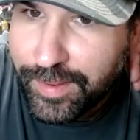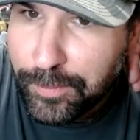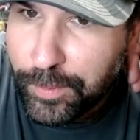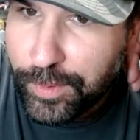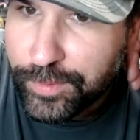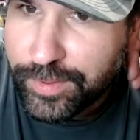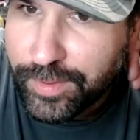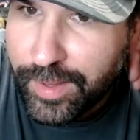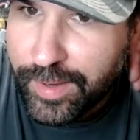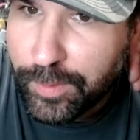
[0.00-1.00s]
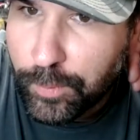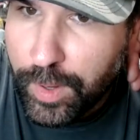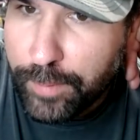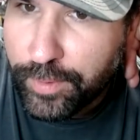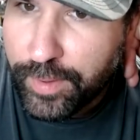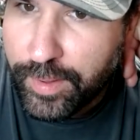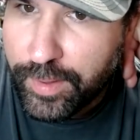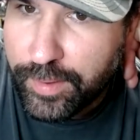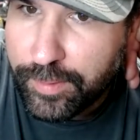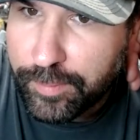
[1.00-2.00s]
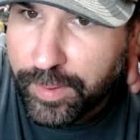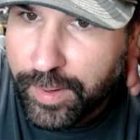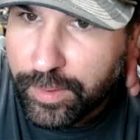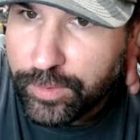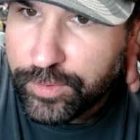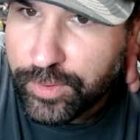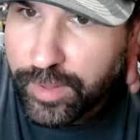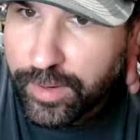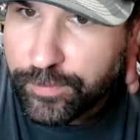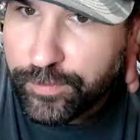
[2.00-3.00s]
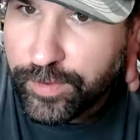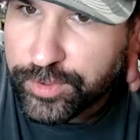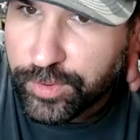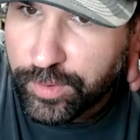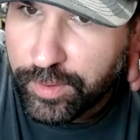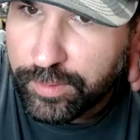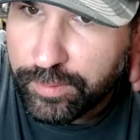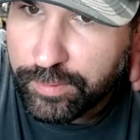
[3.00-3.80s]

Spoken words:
I want to like a wobblehead, but I'll lose a lot of fish on it.